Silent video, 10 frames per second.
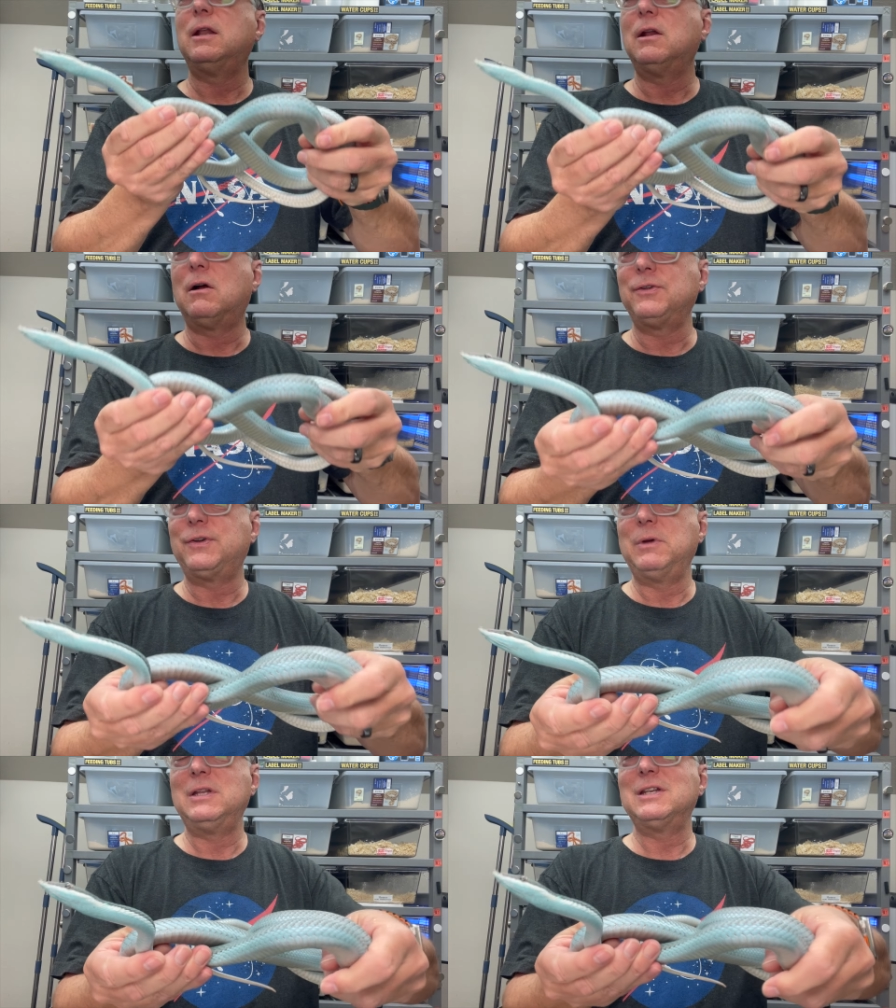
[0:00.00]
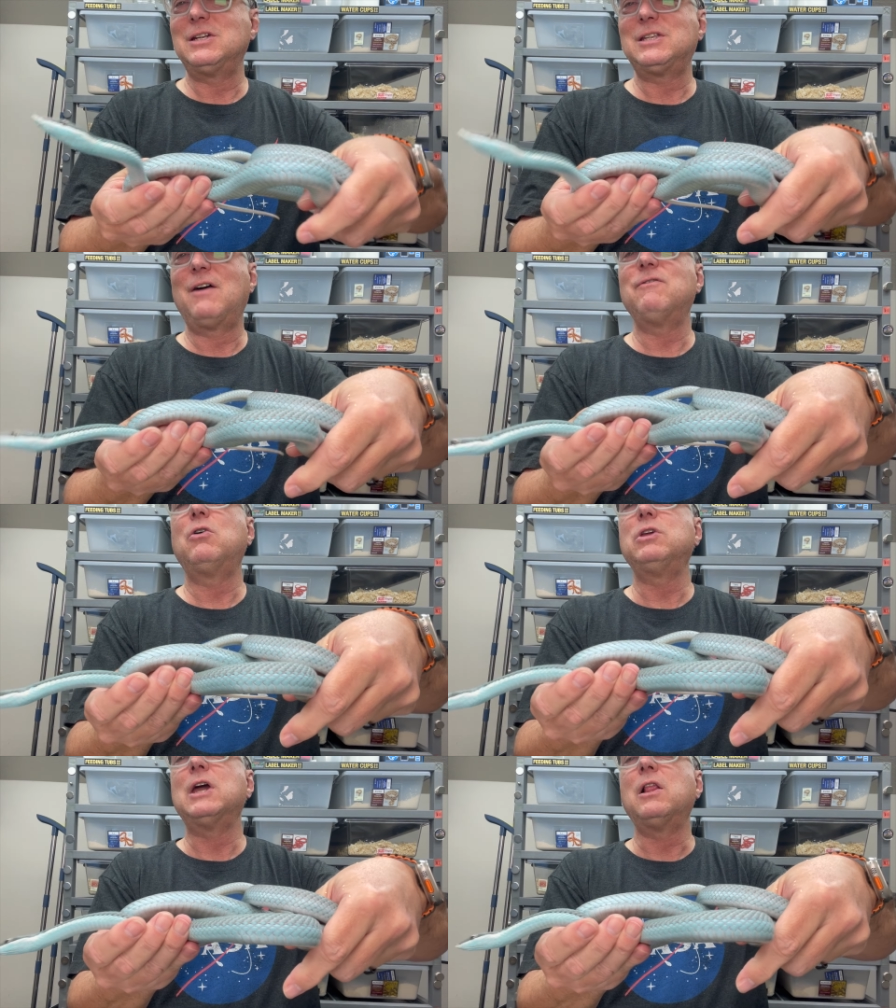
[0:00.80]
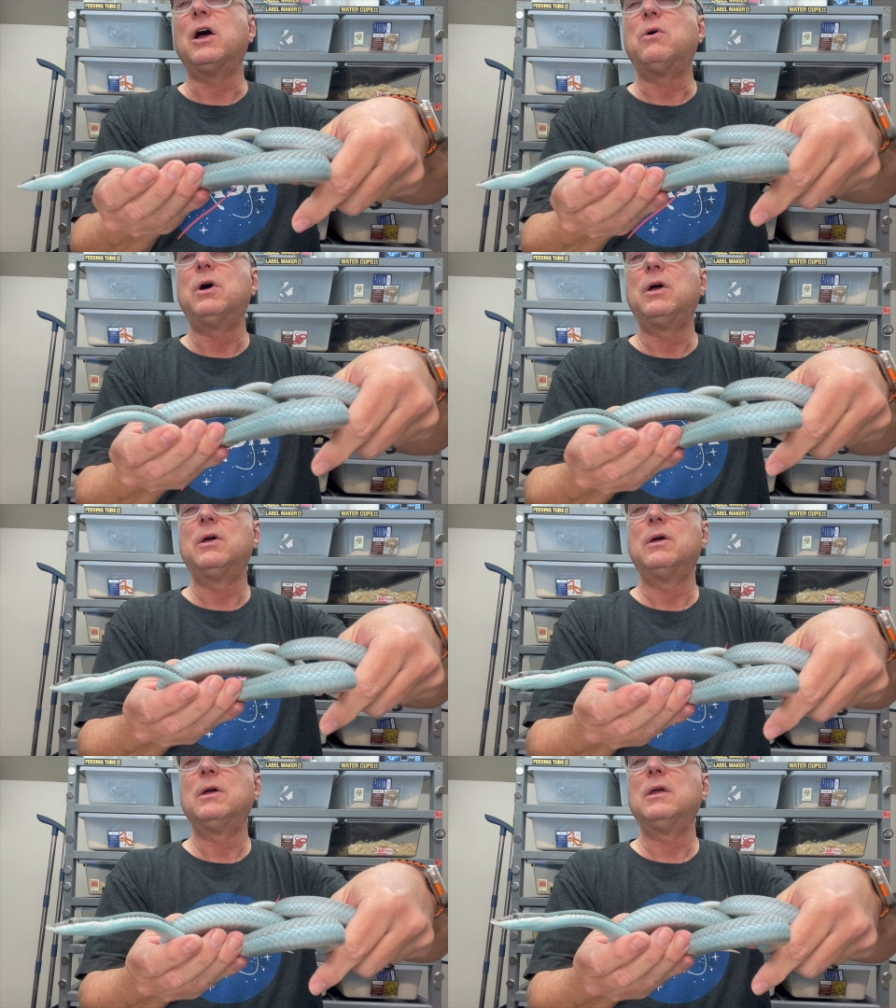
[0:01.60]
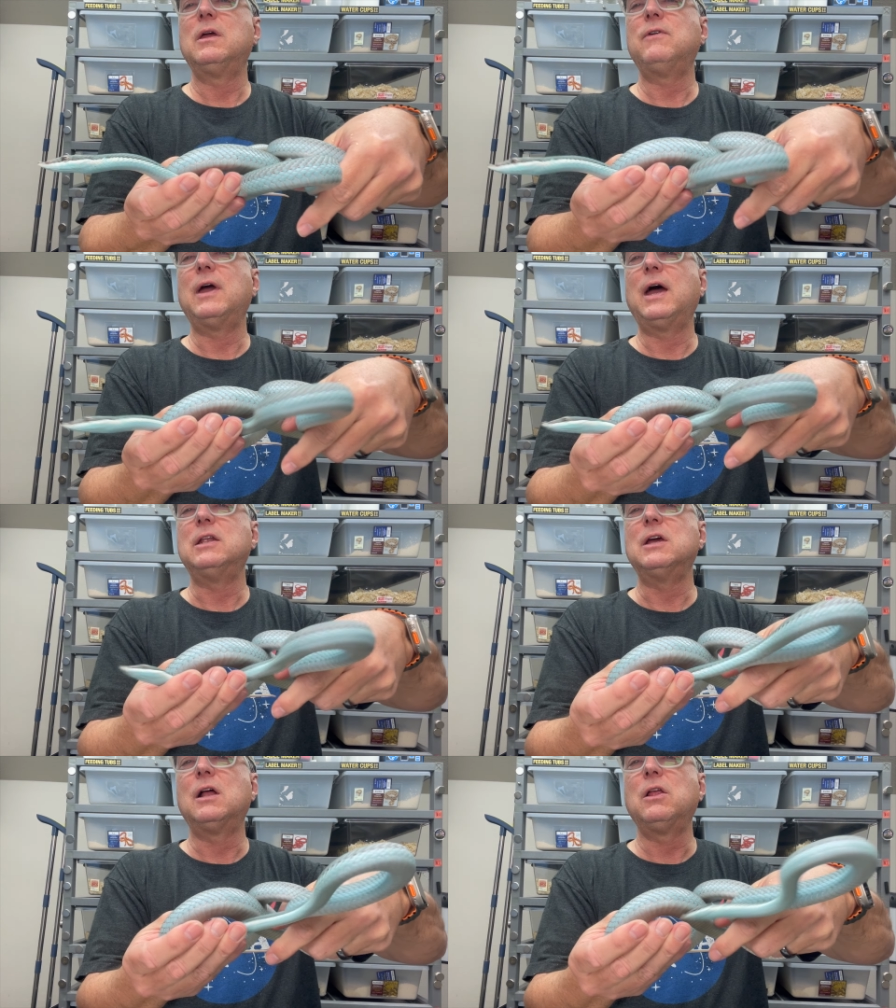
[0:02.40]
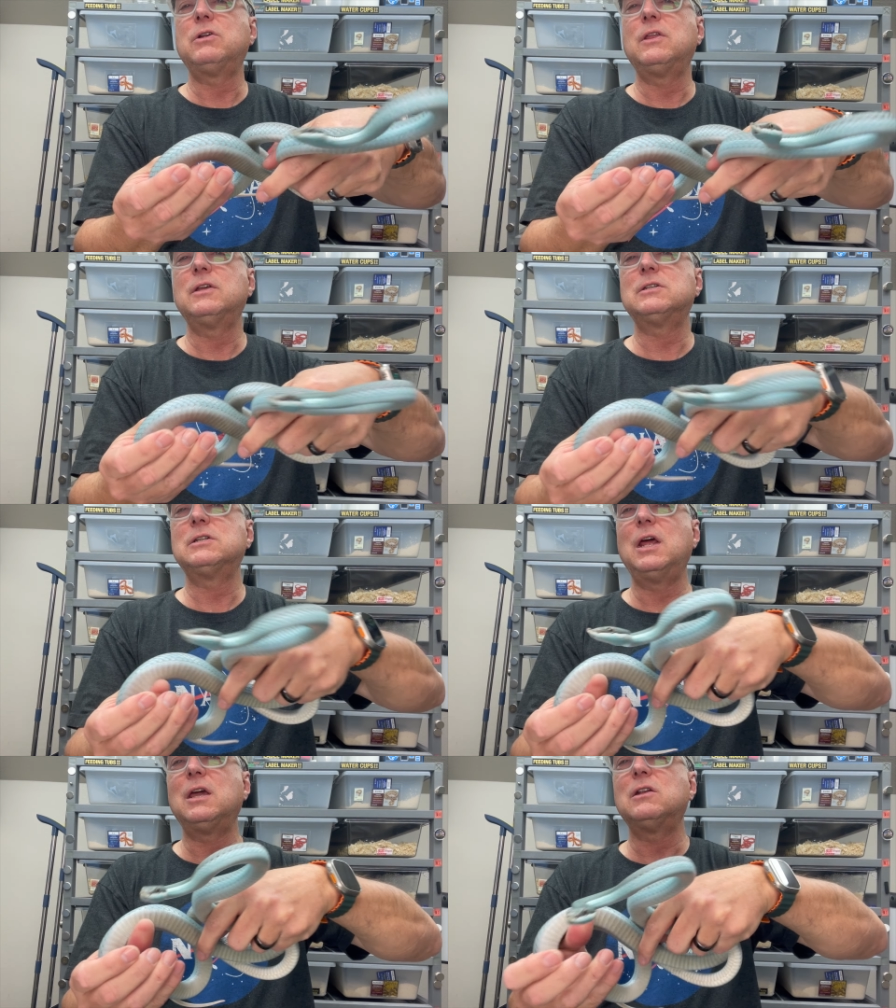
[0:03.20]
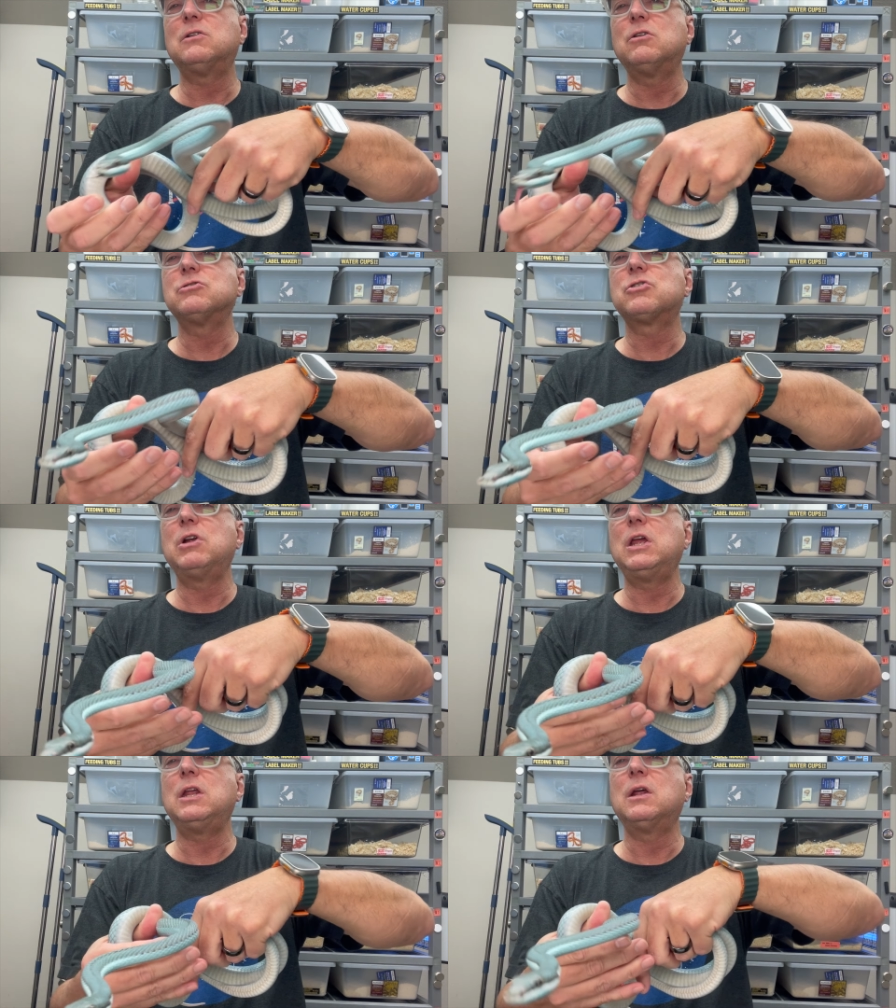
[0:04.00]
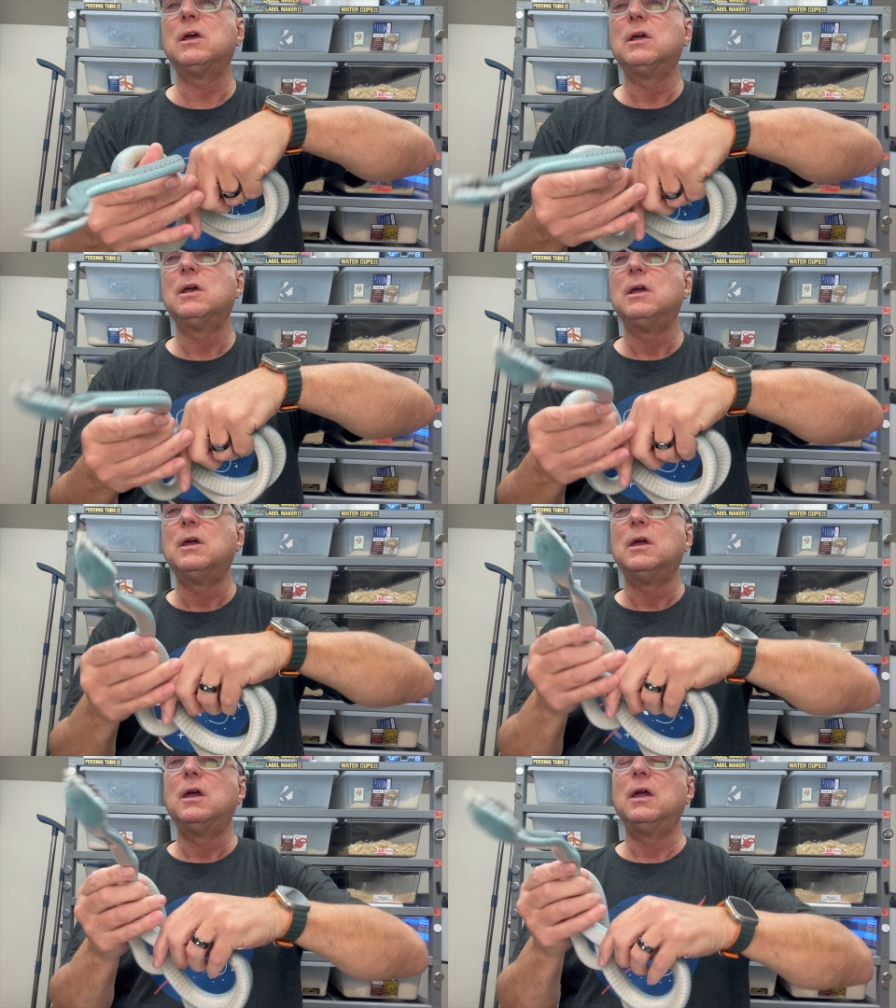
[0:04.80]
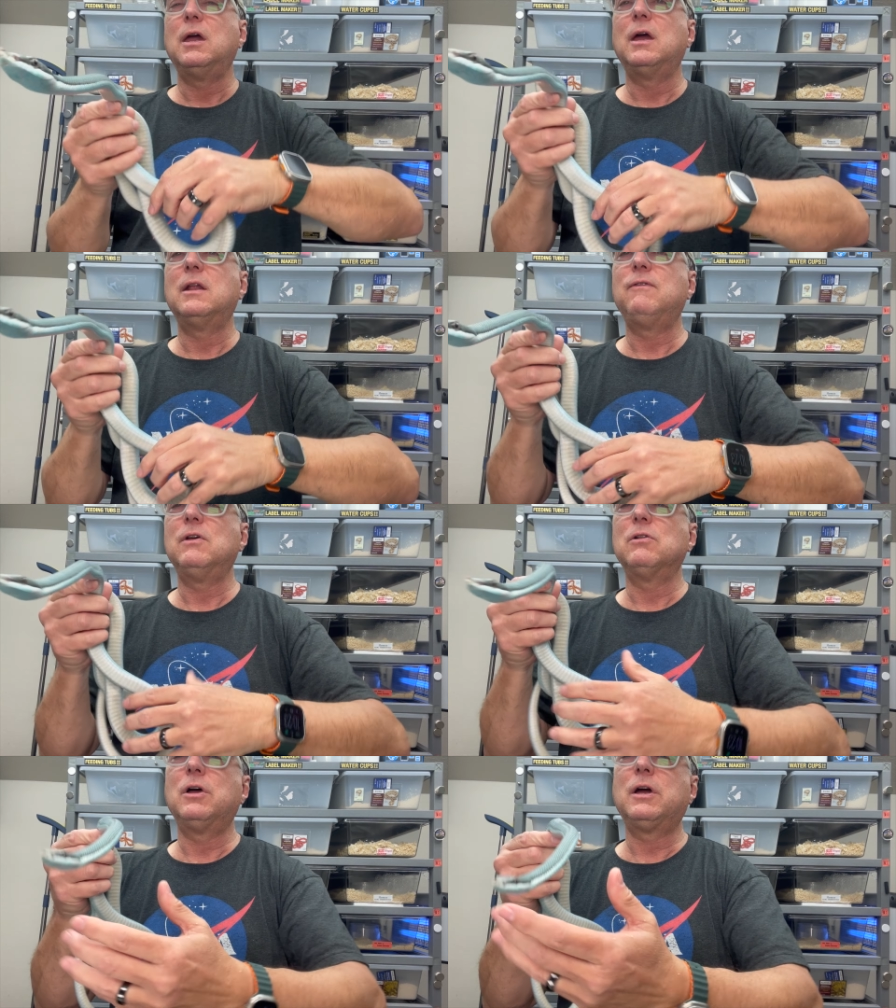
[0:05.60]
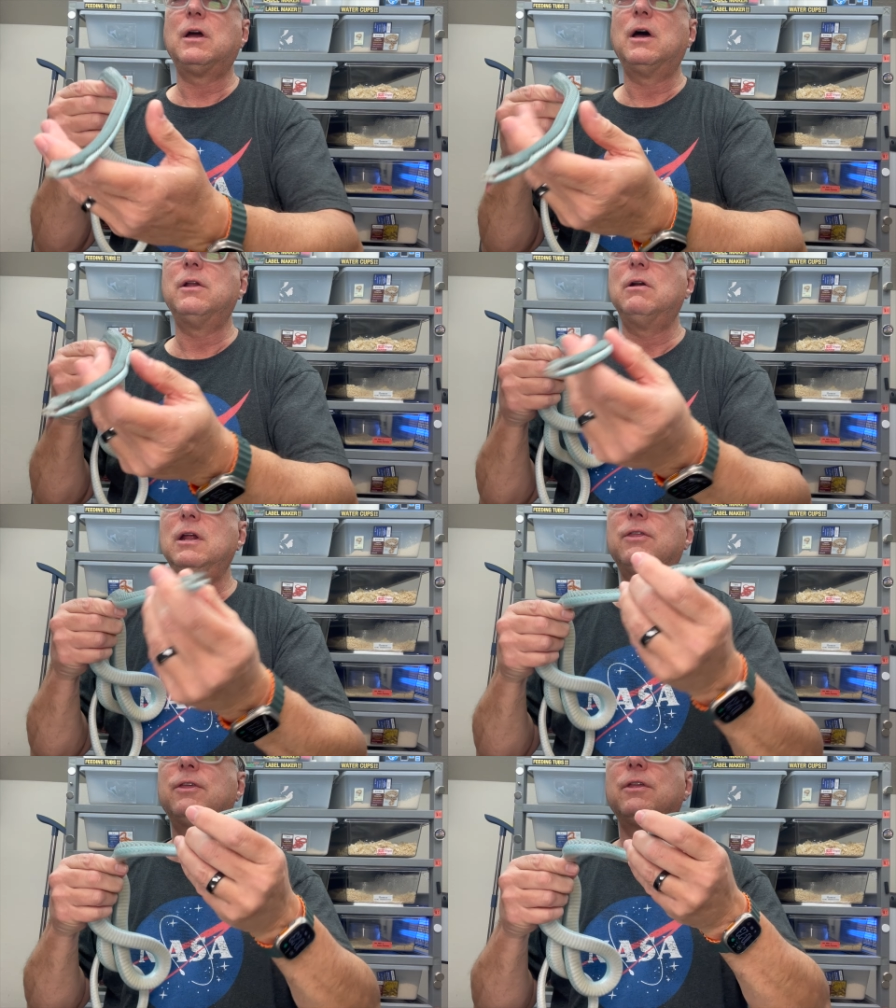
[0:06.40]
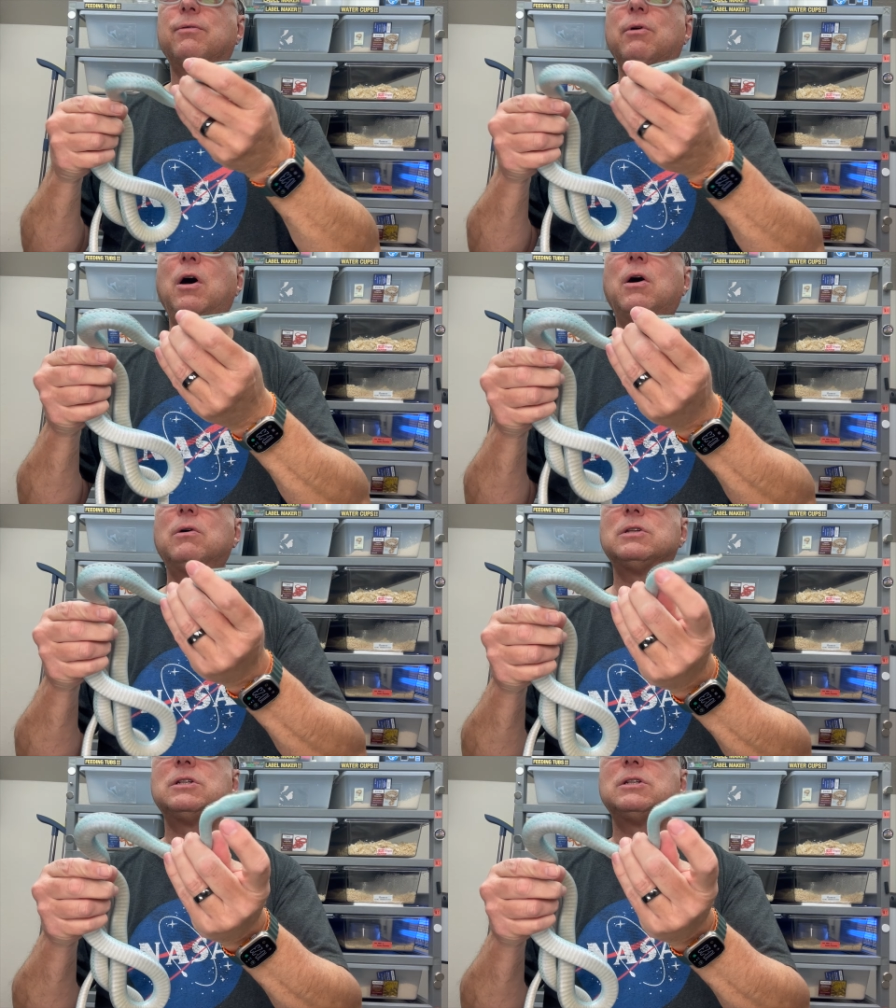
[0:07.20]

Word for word: it also means they just have no yellow. If you add yellow to this snake, it turns green. And if you look underneath the throats